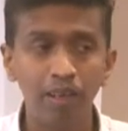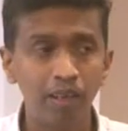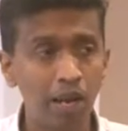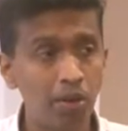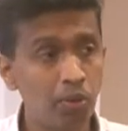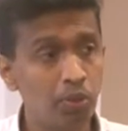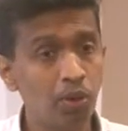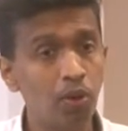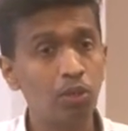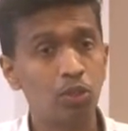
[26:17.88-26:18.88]
Can you do the
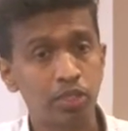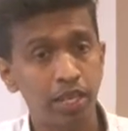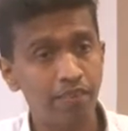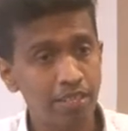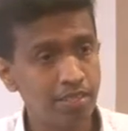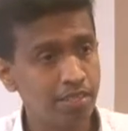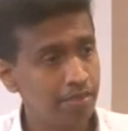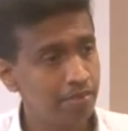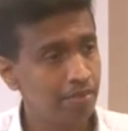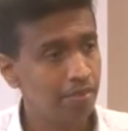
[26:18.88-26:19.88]
all cost savings,
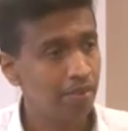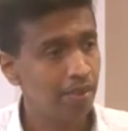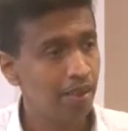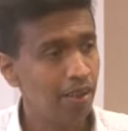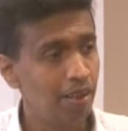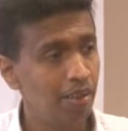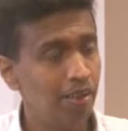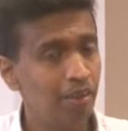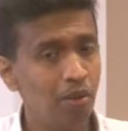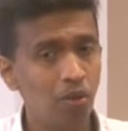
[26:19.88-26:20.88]

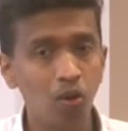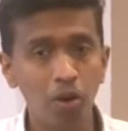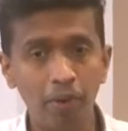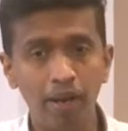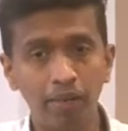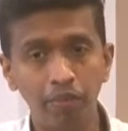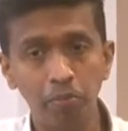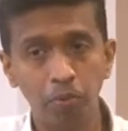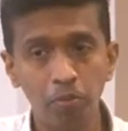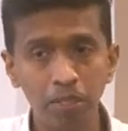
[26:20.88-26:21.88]
all productivity
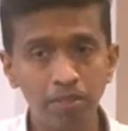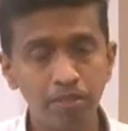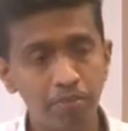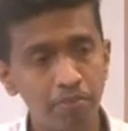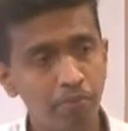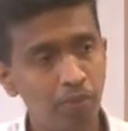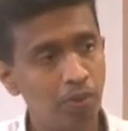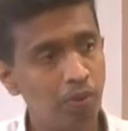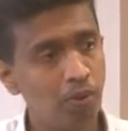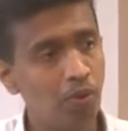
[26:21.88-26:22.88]
improvements,
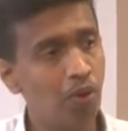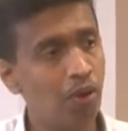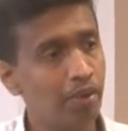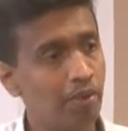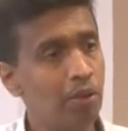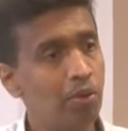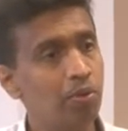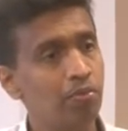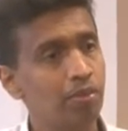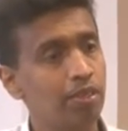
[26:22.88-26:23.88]
all revenue,
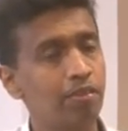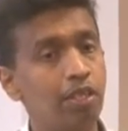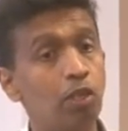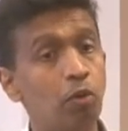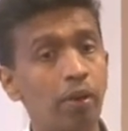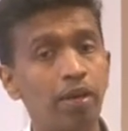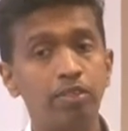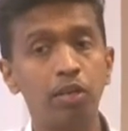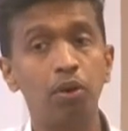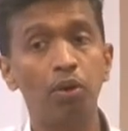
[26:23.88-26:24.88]
the new product
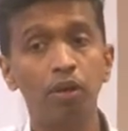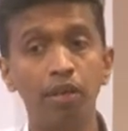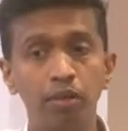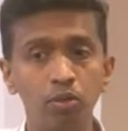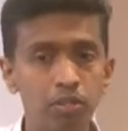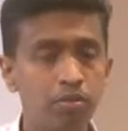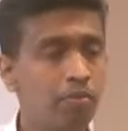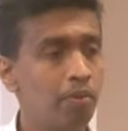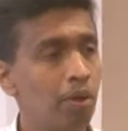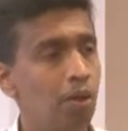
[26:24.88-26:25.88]
that you are going to introduce?
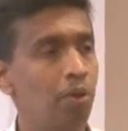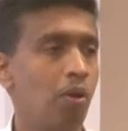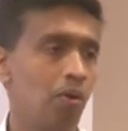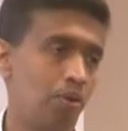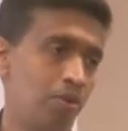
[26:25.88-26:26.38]
No.